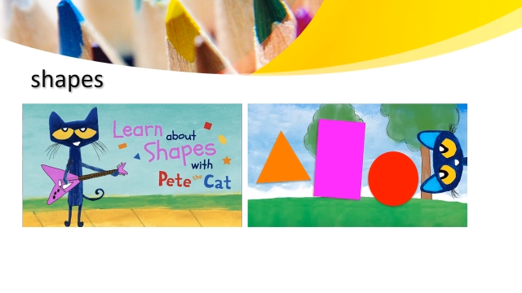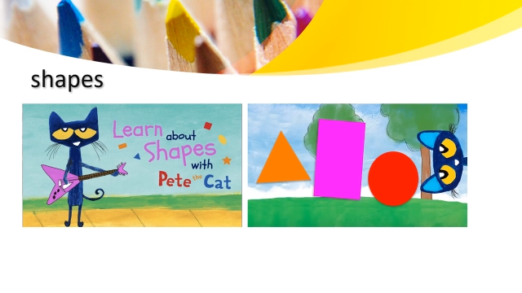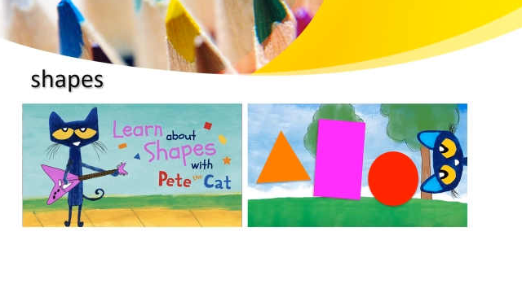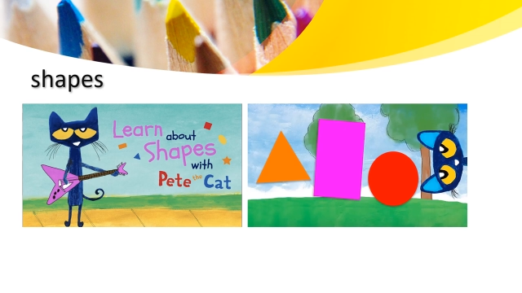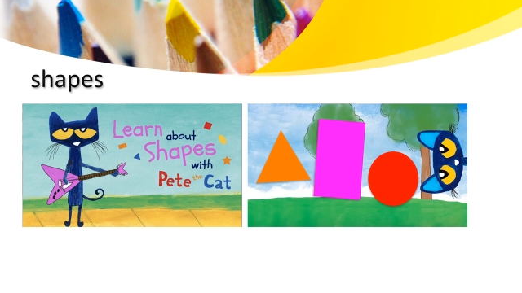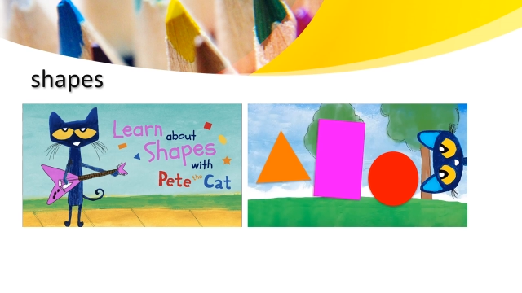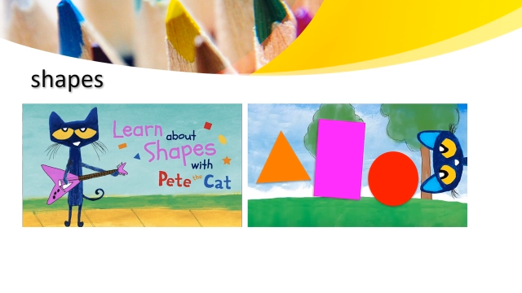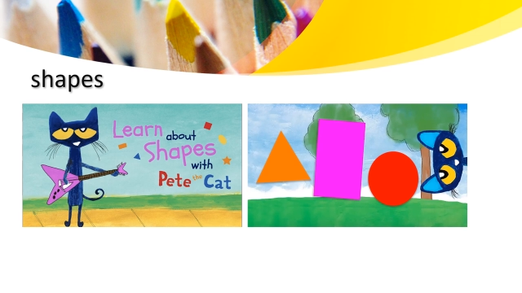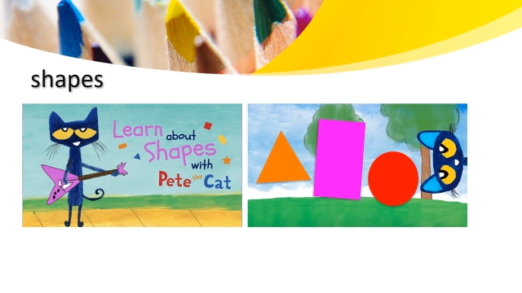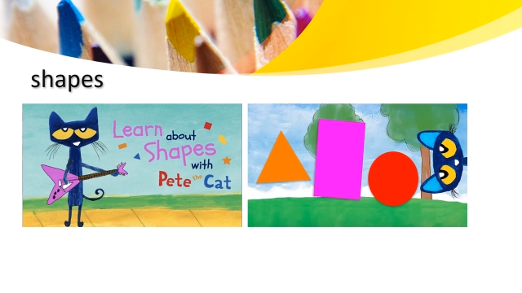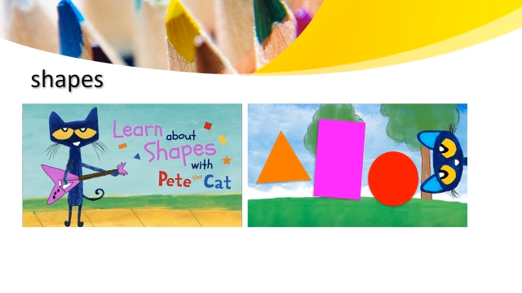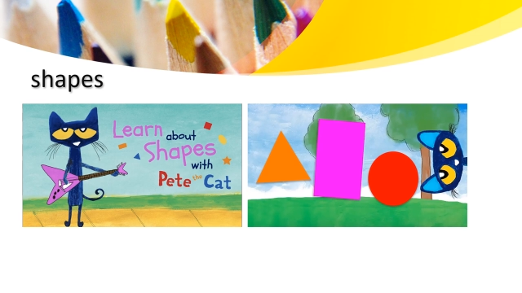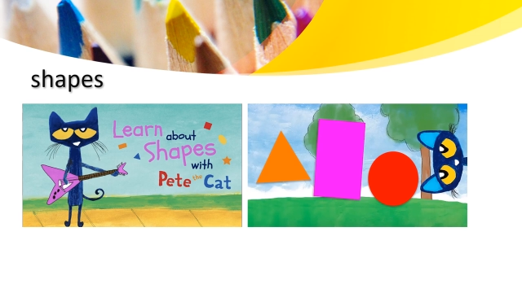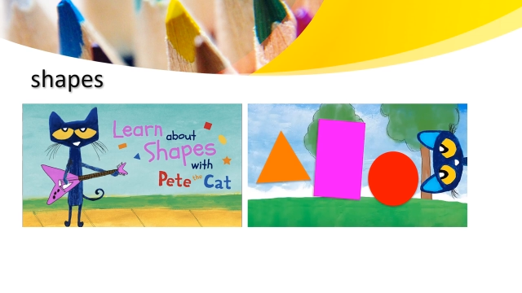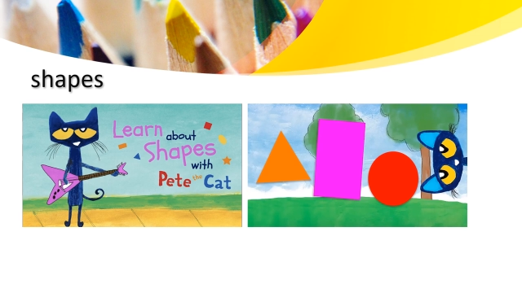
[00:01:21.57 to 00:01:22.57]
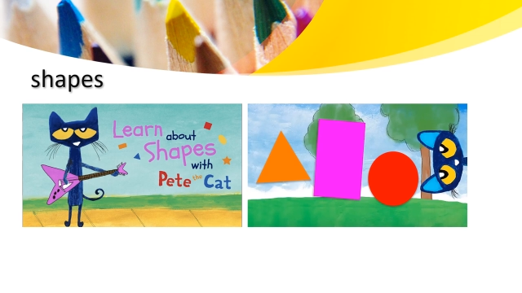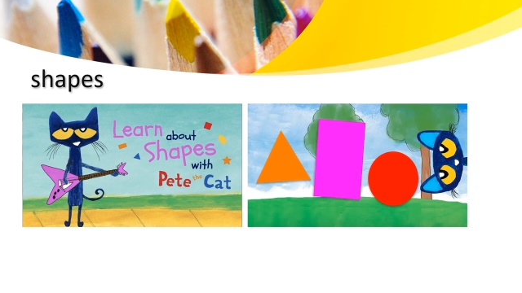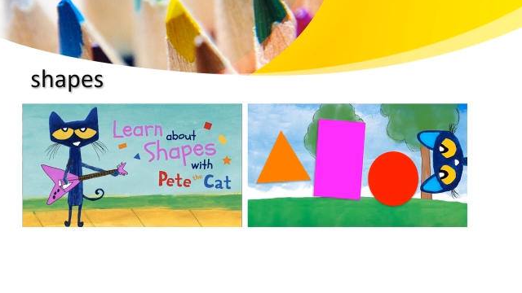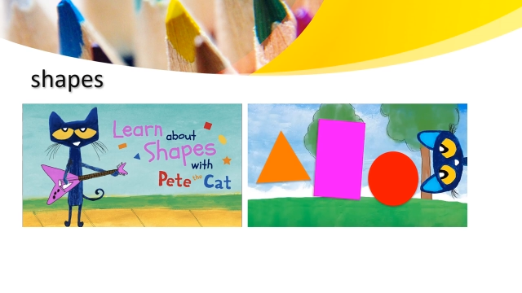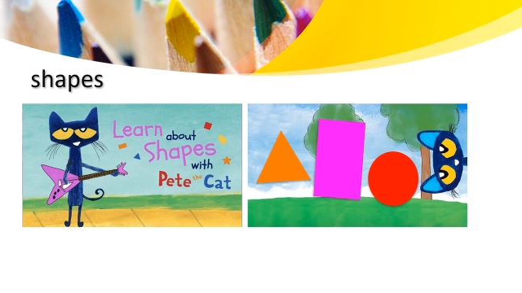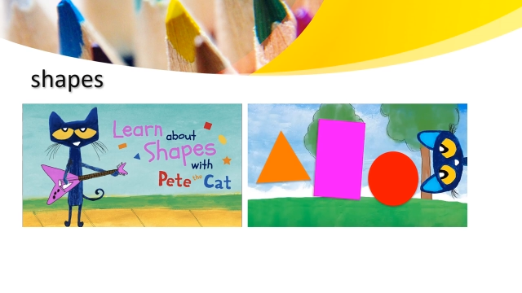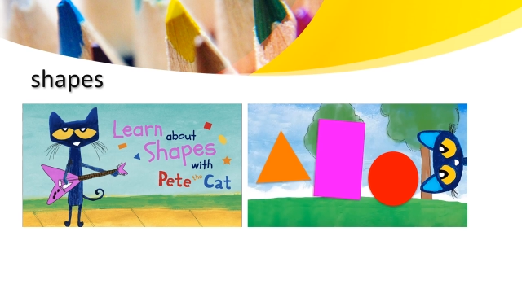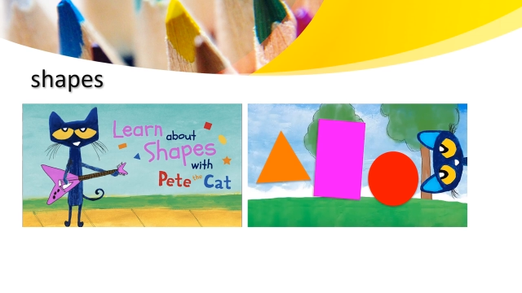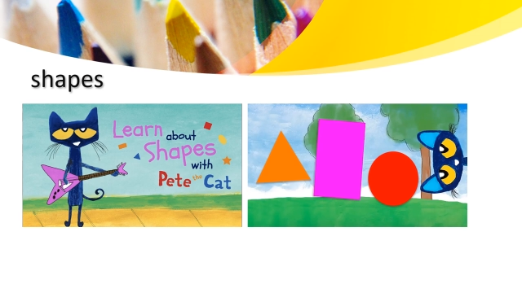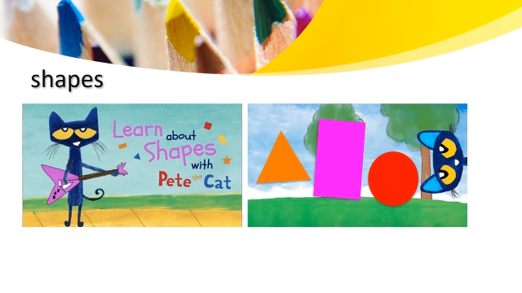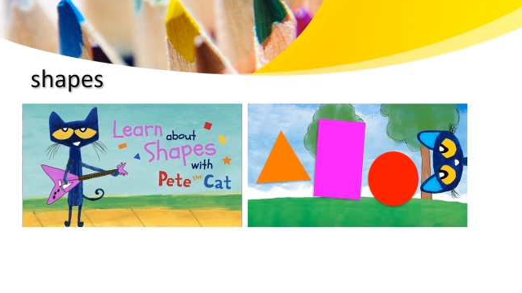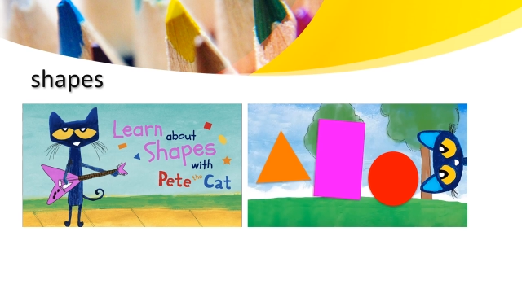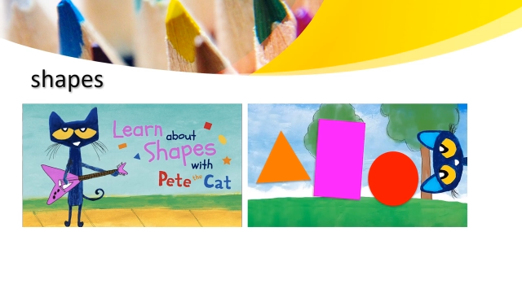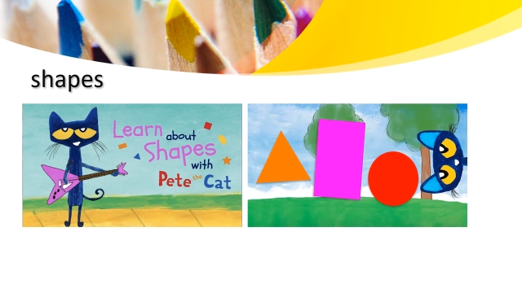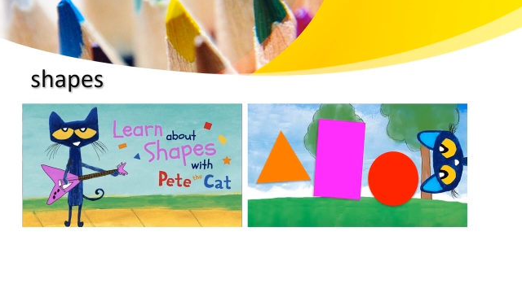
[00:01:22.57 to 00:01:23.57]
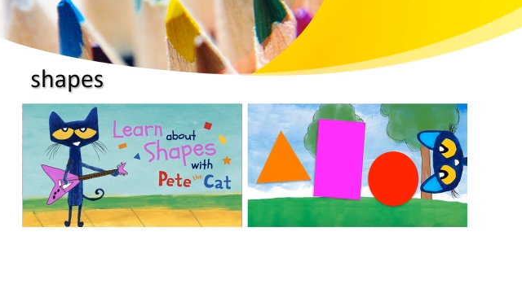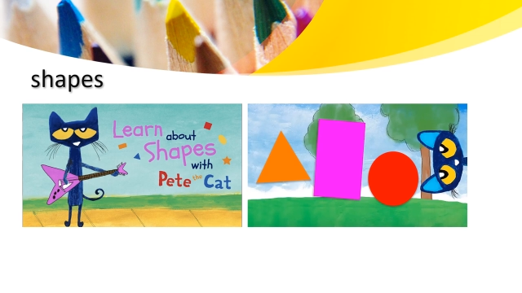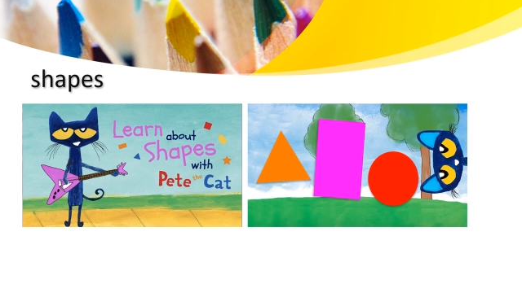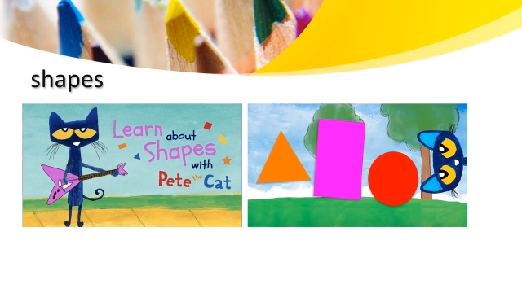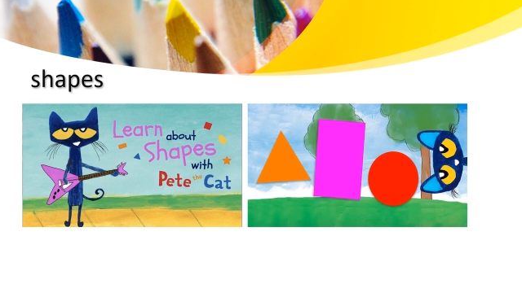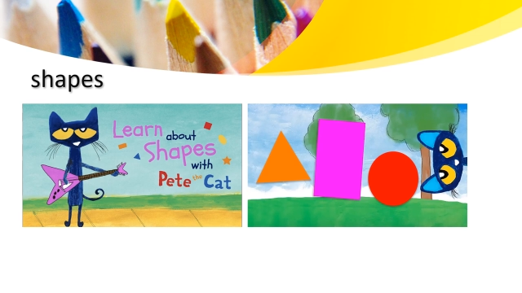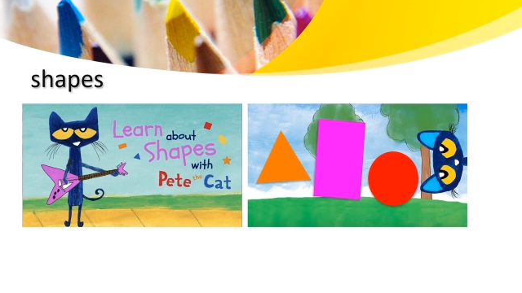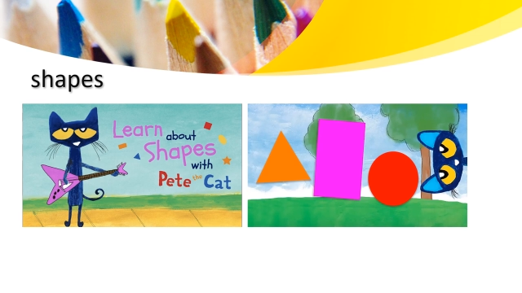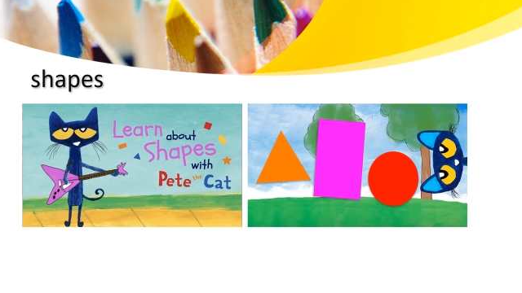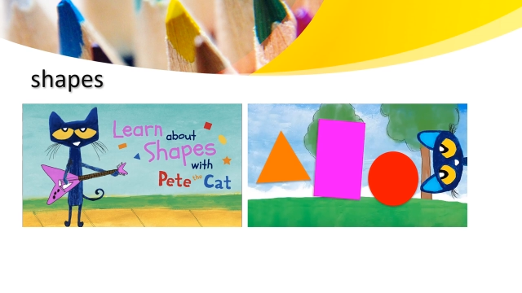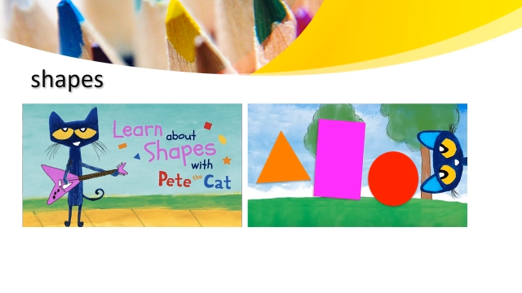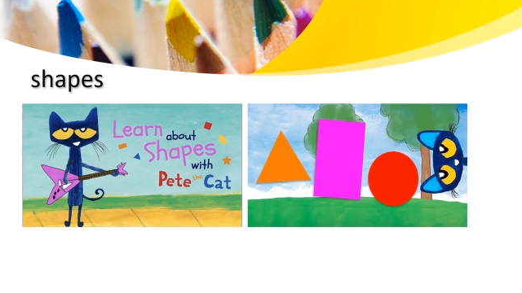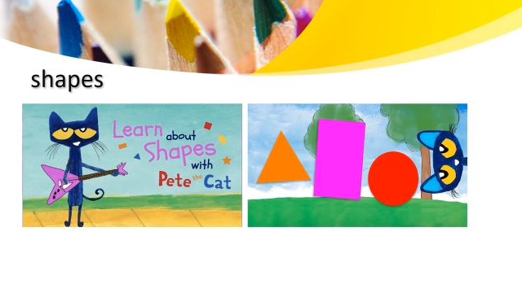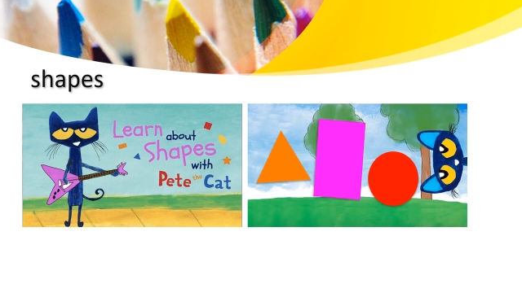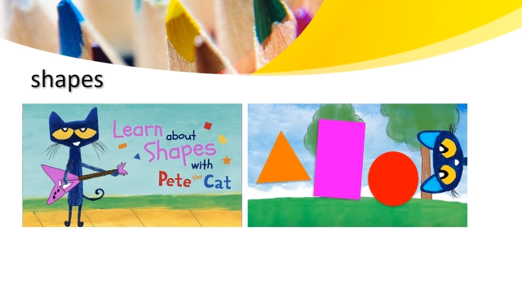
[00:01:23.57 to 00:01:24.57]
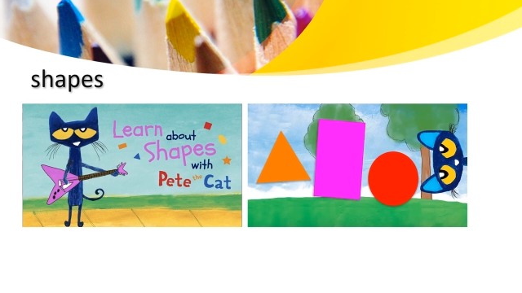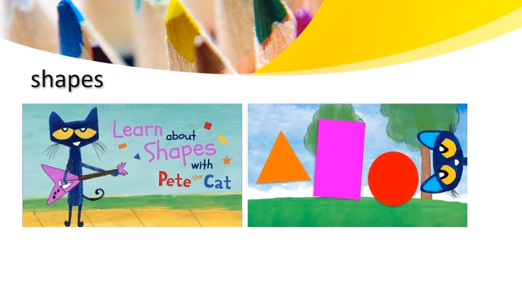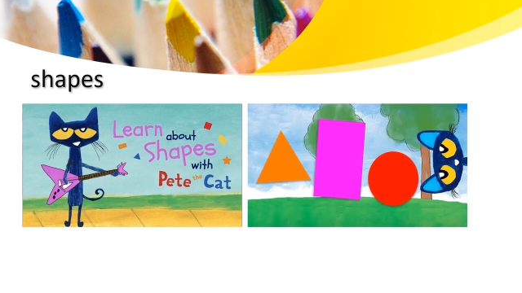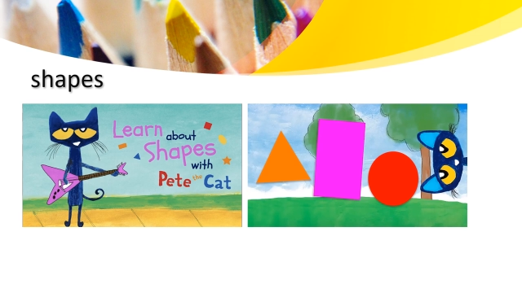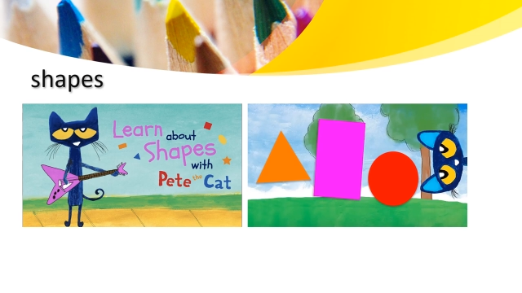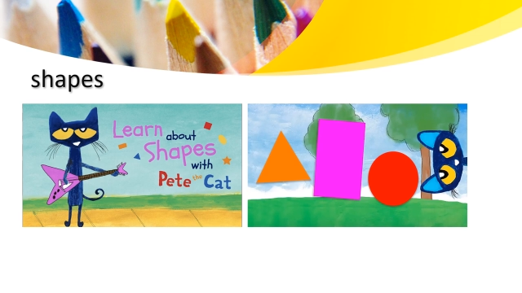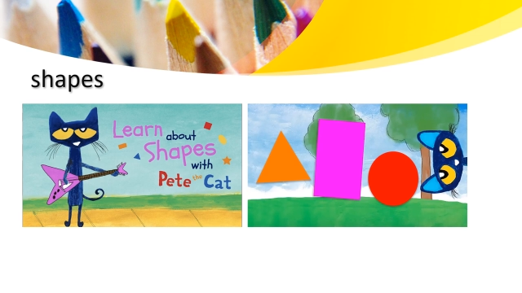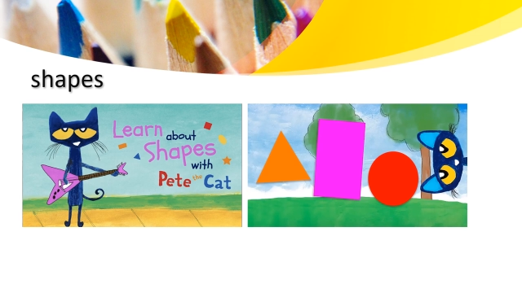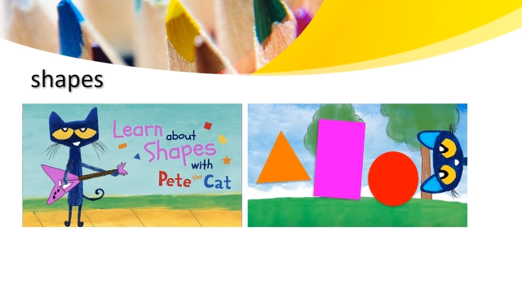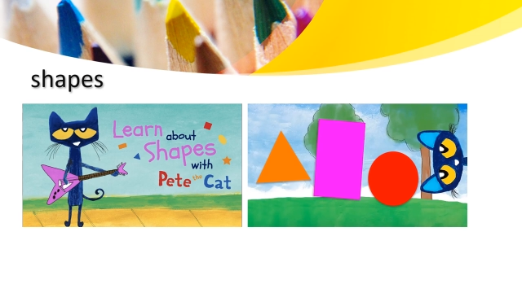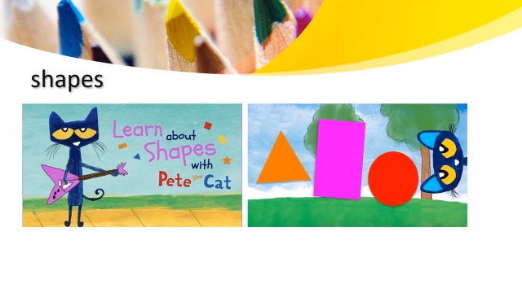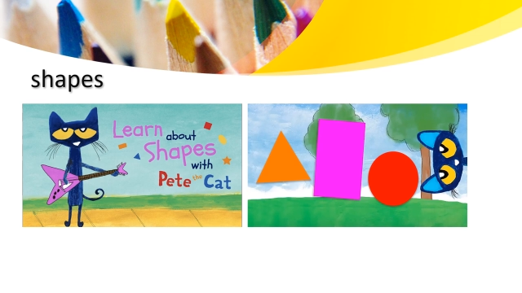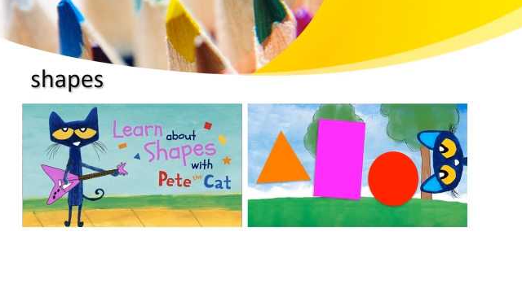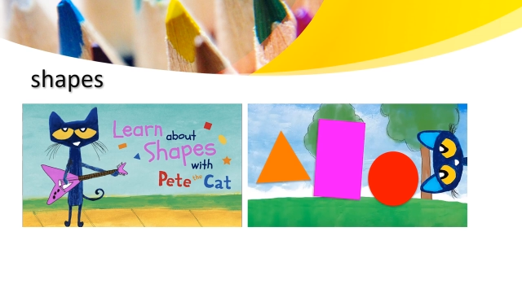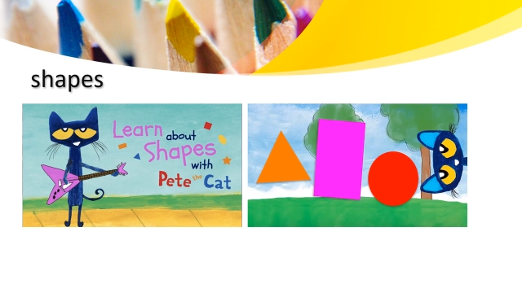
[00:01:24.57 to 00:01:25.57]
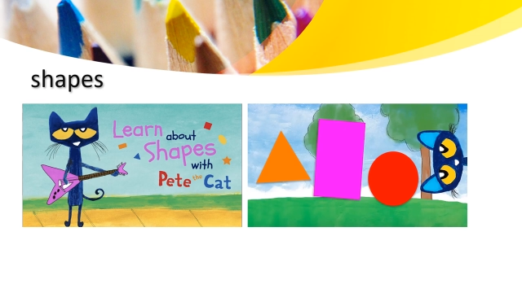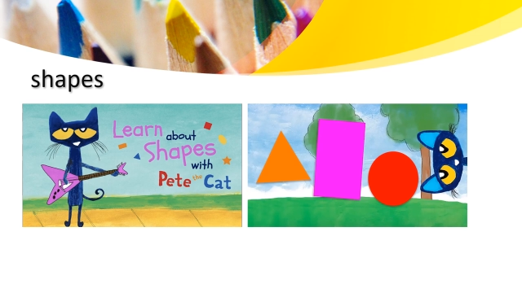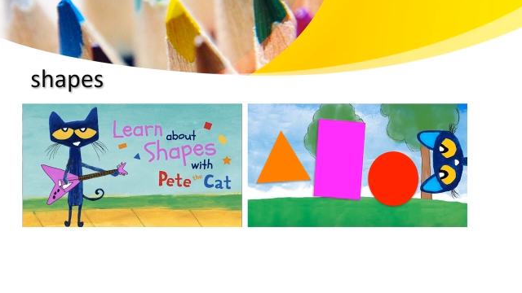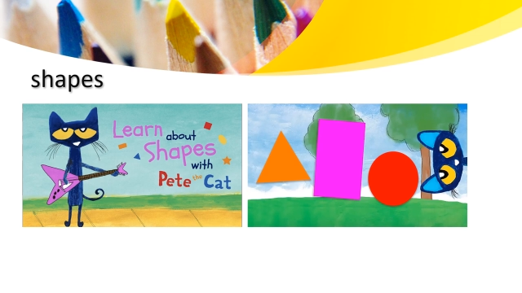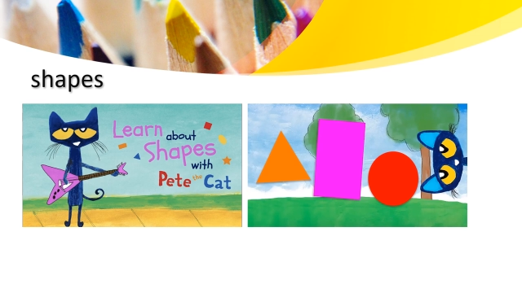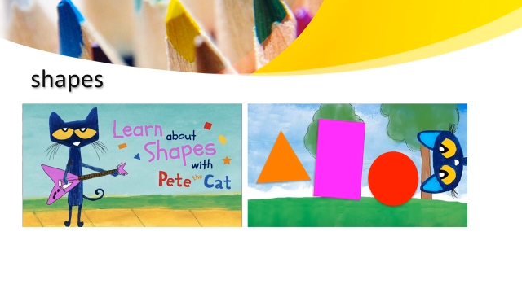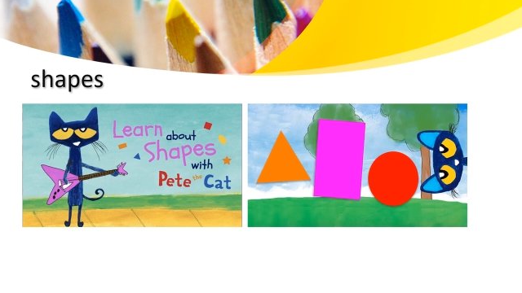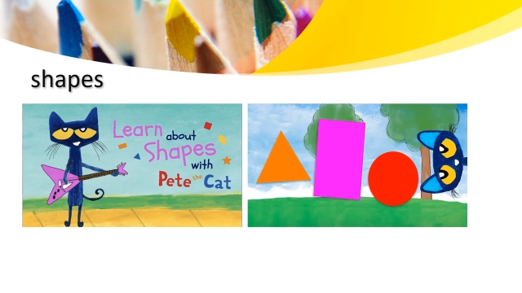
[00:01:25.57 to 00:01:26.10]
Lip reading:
No face is visible, so there are no lips to read.